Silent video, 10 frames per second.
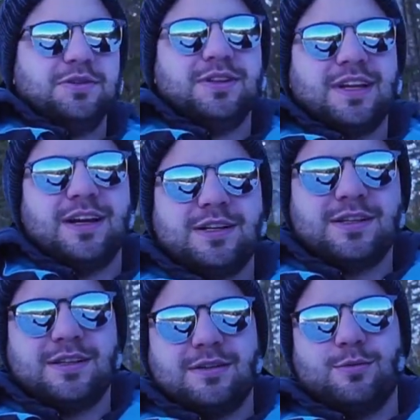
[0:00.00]
the
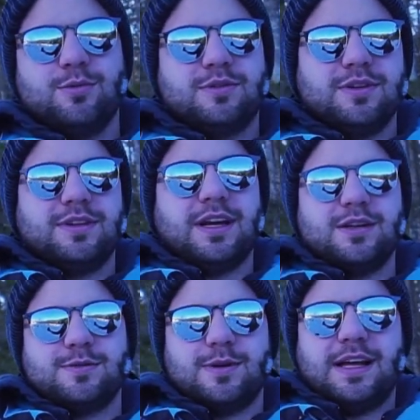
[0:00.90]

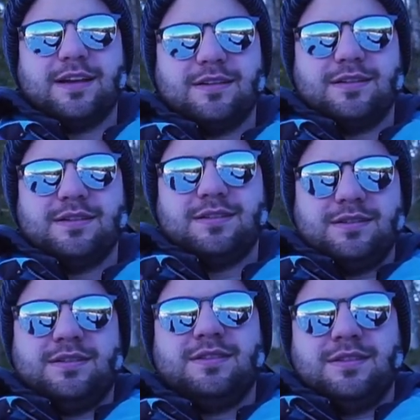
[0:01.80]
tires were like
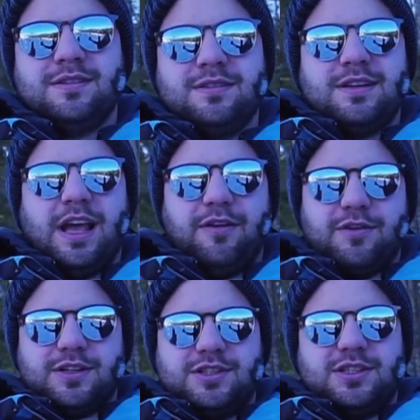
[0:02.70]

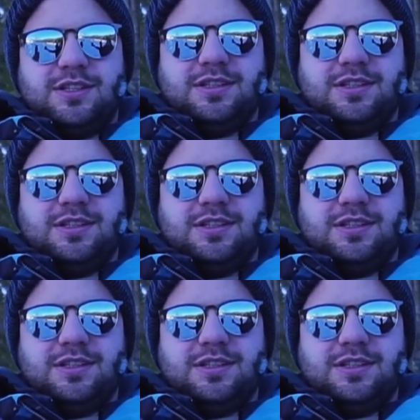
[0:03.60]
average.